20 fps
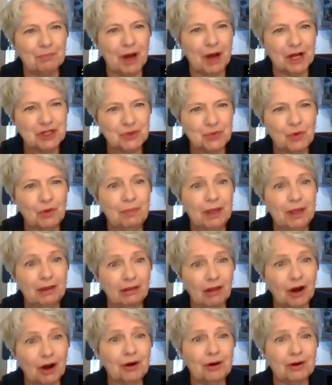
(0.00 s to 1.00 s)
Much will be
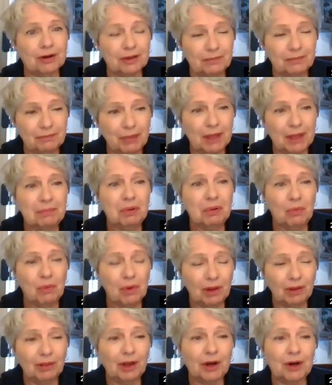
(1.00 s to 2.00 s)
learned. People
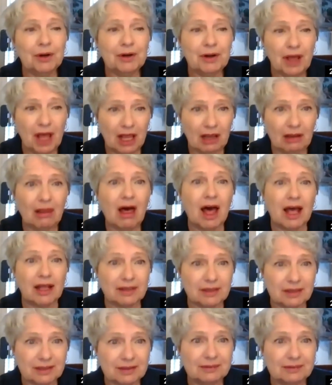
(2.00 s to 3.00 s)
will learn a
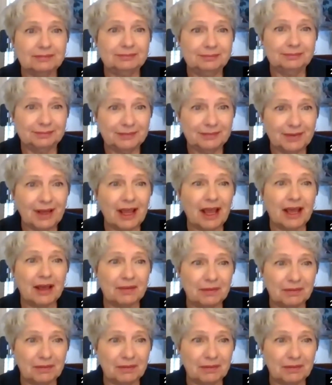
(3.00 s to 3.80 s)
lot. Mm-hmm.